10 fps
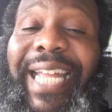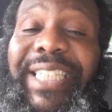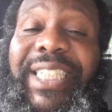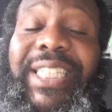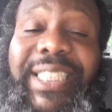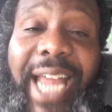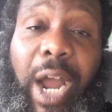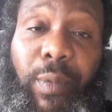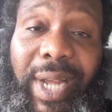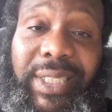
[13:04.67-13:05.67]
They just
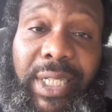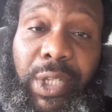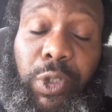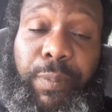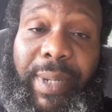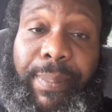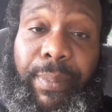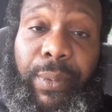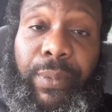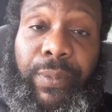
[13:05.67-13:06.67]
now arrested those people.